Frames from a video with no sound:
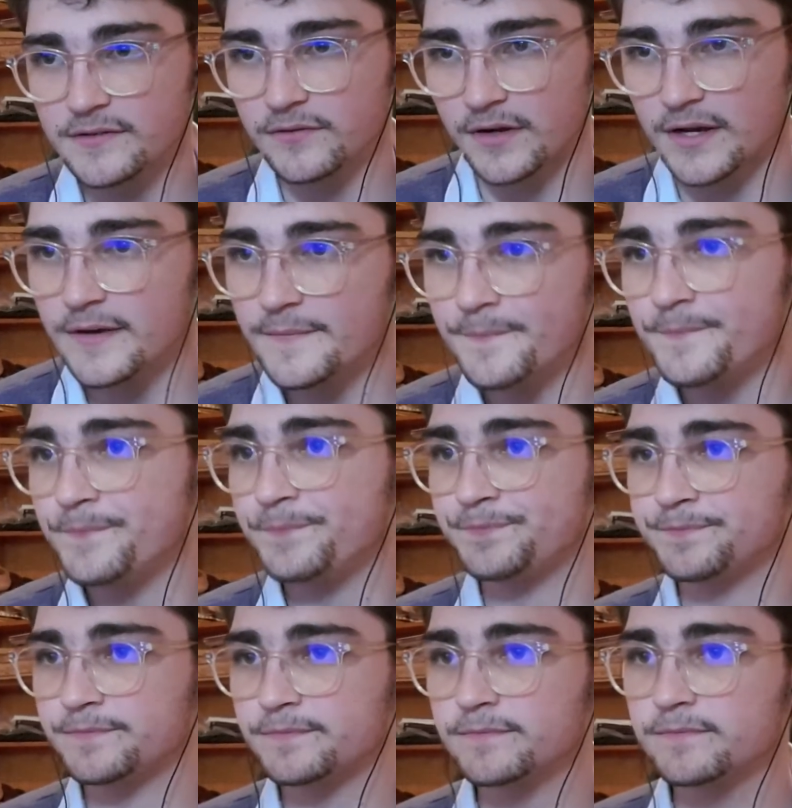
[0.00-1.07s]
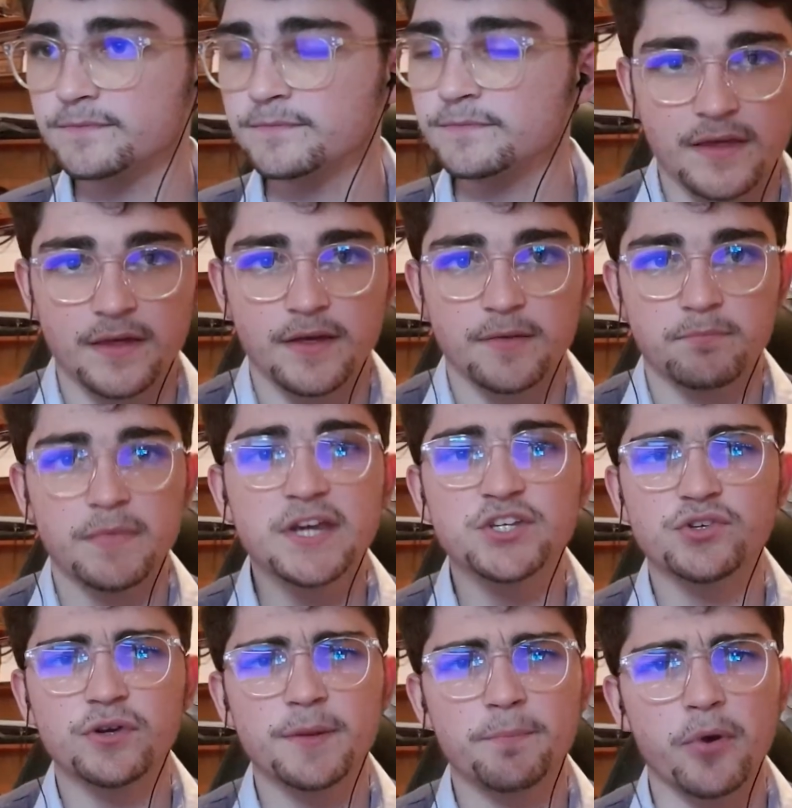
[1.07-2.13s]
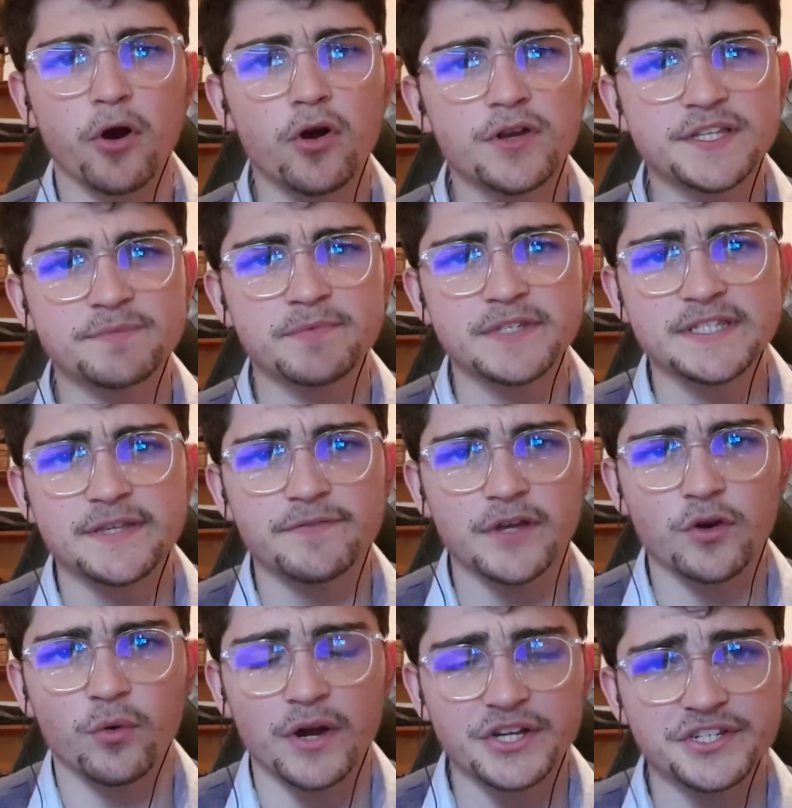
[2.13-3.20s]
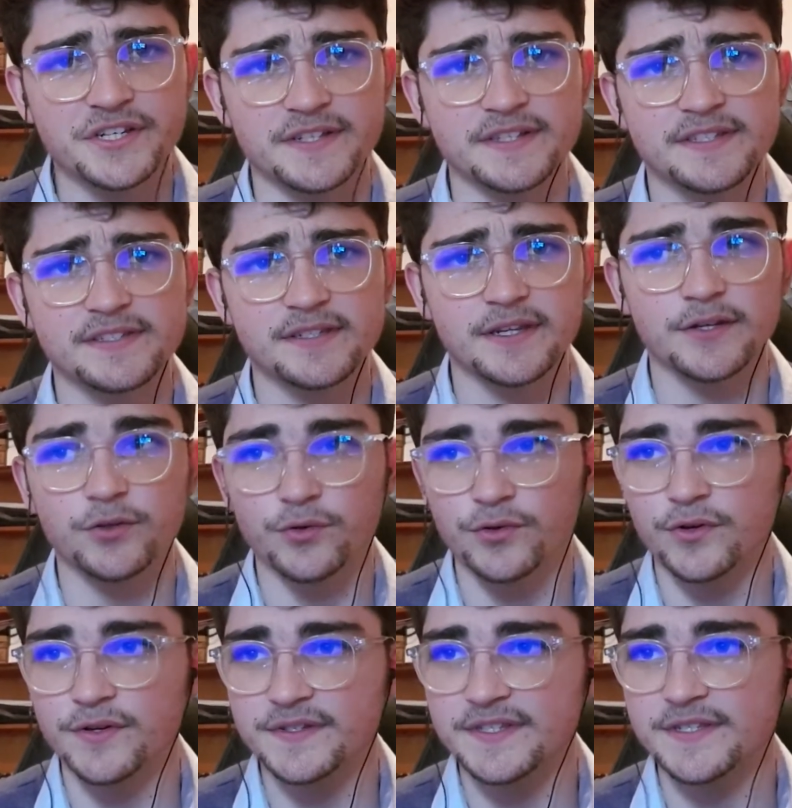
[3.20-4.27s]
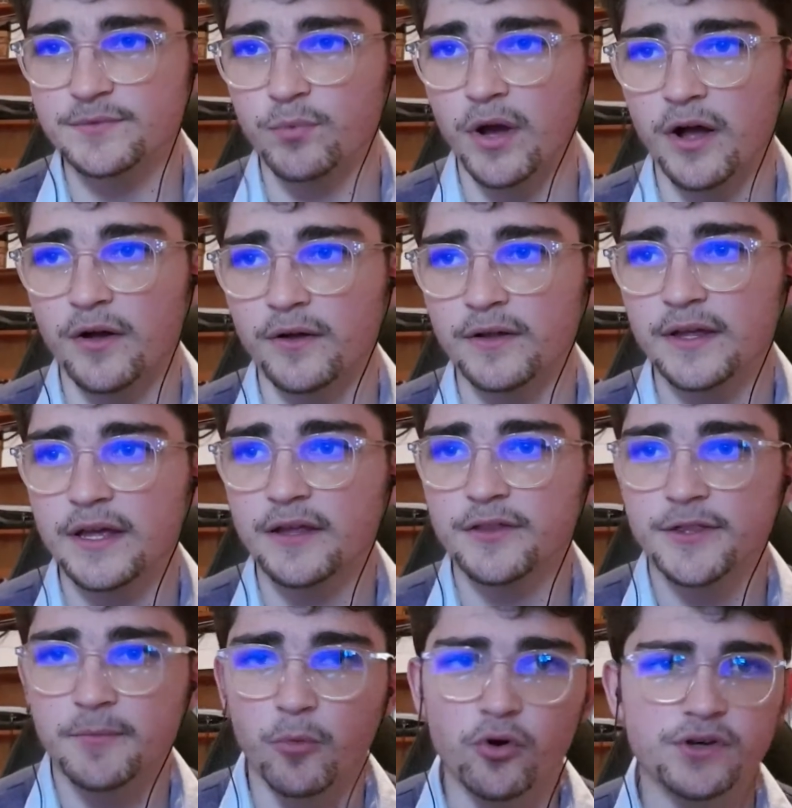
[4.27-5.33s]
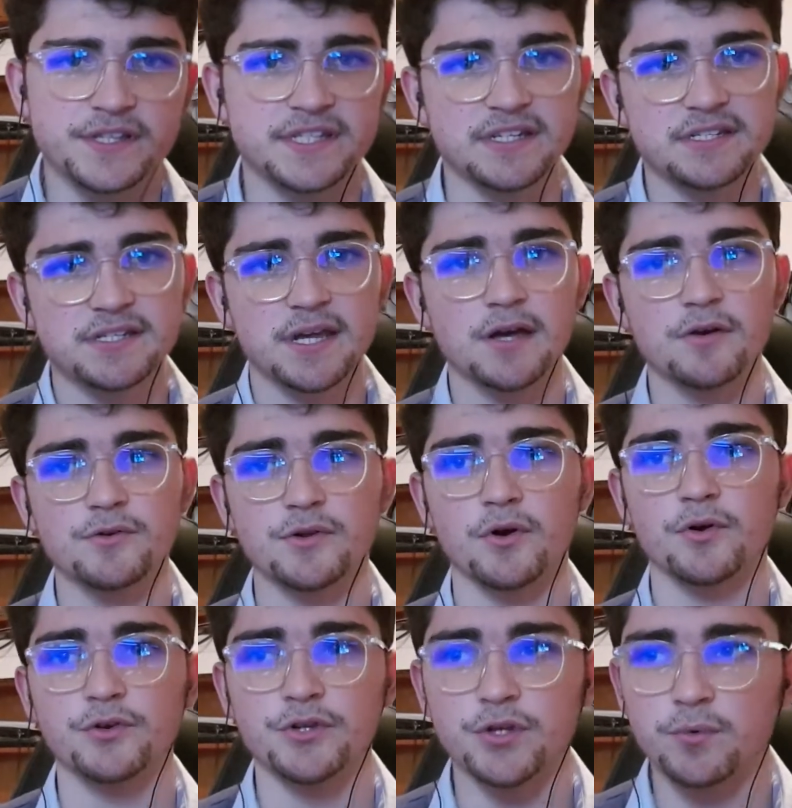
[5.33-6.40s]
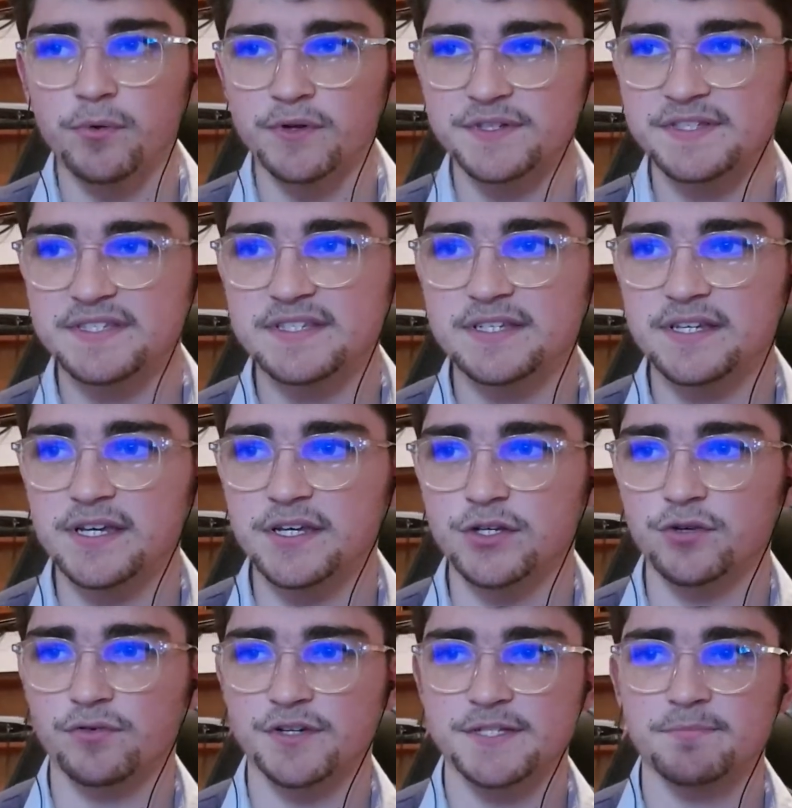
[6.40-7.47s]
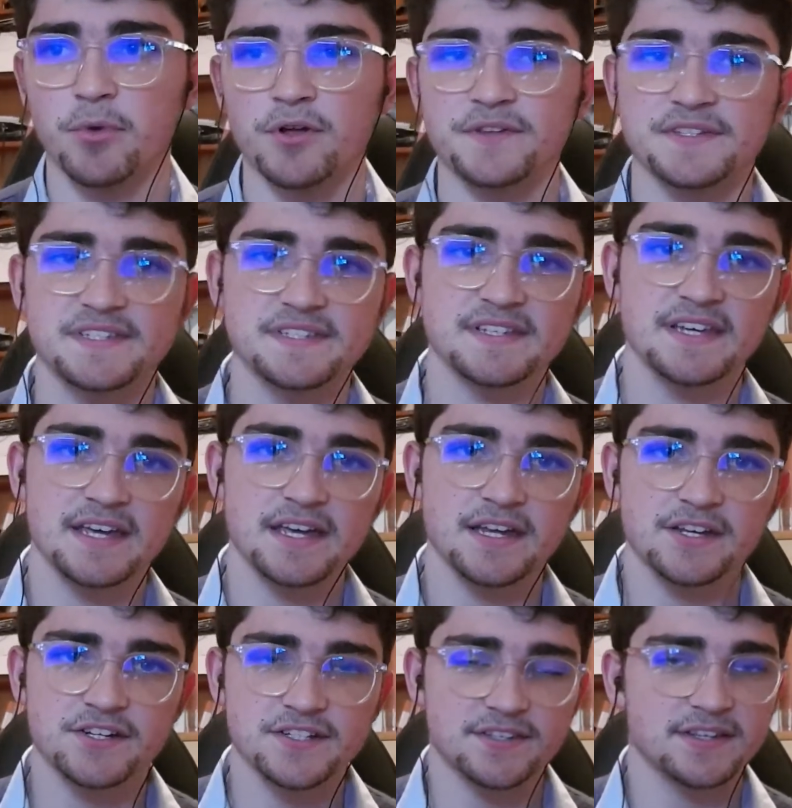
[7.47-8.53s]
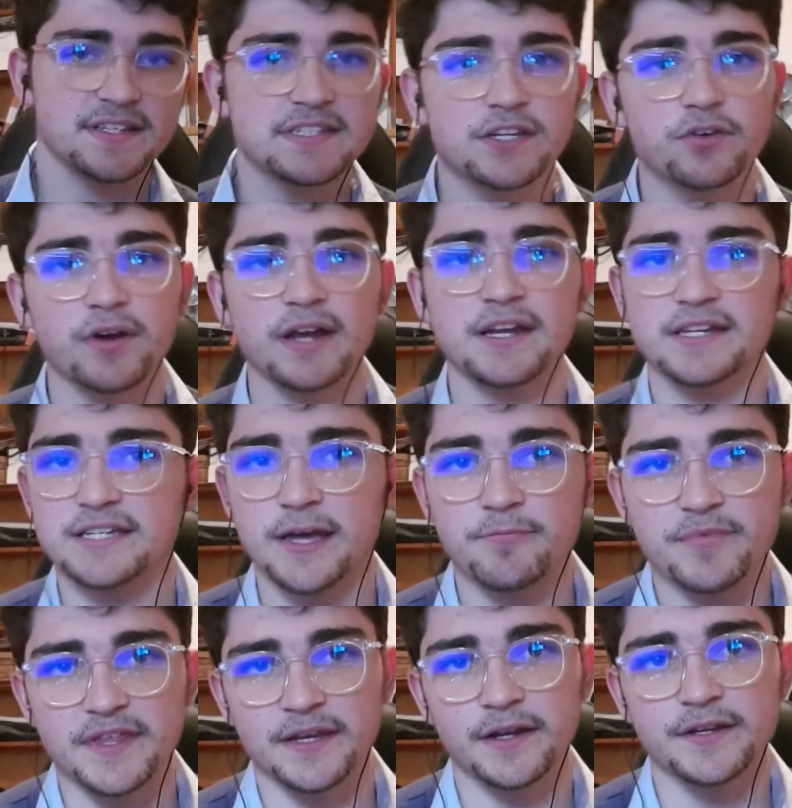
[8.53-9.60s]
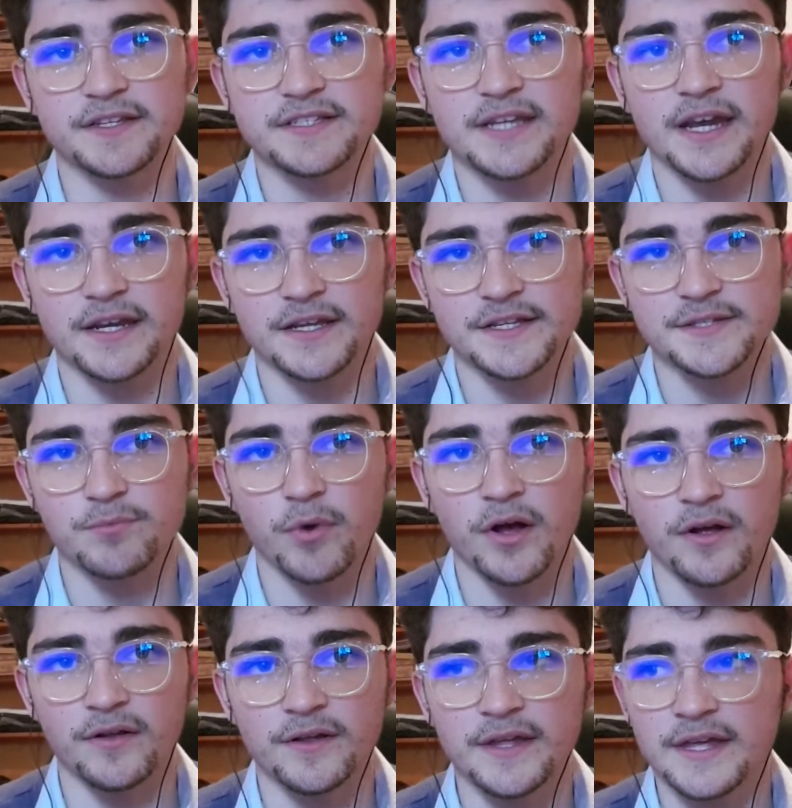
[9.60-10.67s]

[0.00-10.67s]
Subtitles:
right? Make sure to pose specific questions in your notes as well. The more detailed or nuance in your response just leads to greater depth and understanding as well.